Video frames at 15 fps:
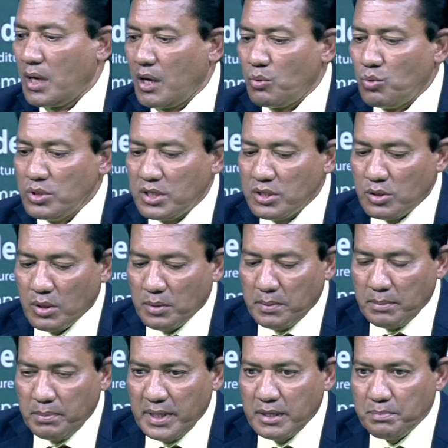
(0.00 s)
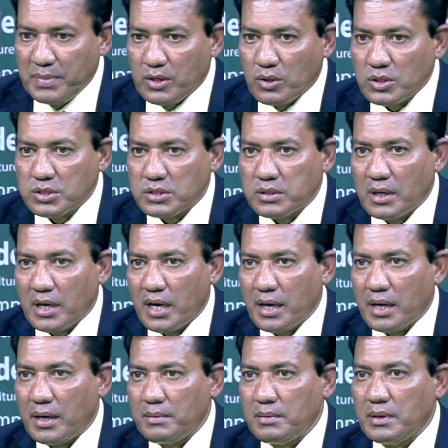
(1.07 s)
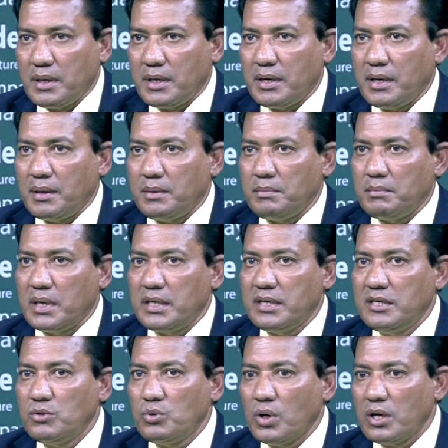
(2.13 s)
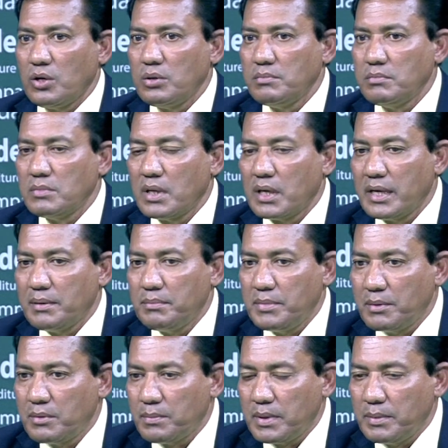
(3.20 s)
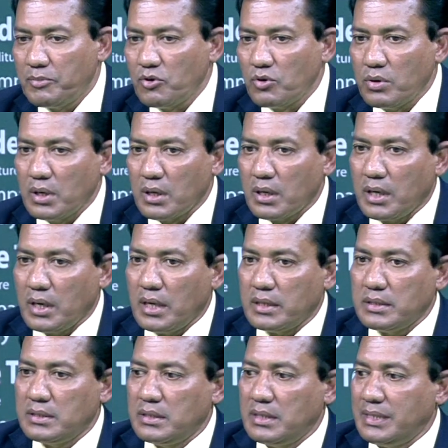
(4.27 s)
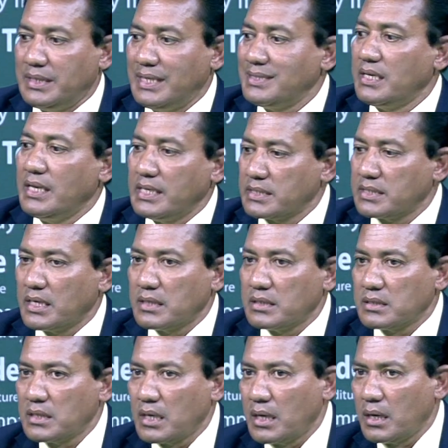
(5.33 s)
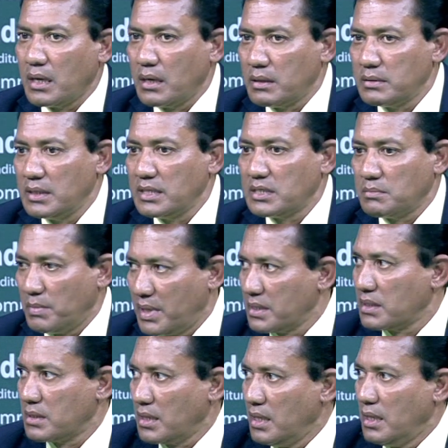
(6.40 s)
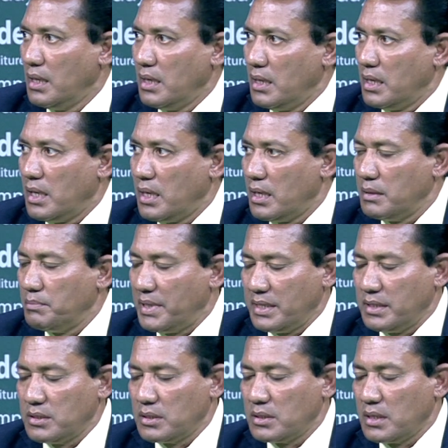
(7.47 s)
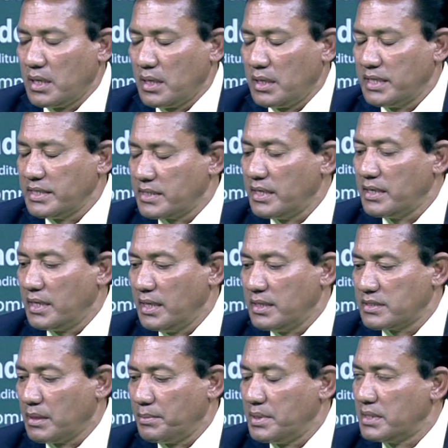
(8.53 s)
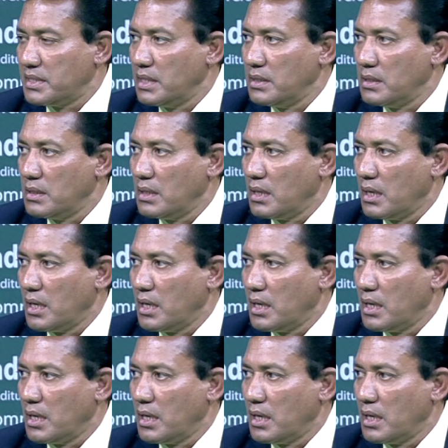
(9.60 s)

With the government because Hero Alam before this election this month very recently 17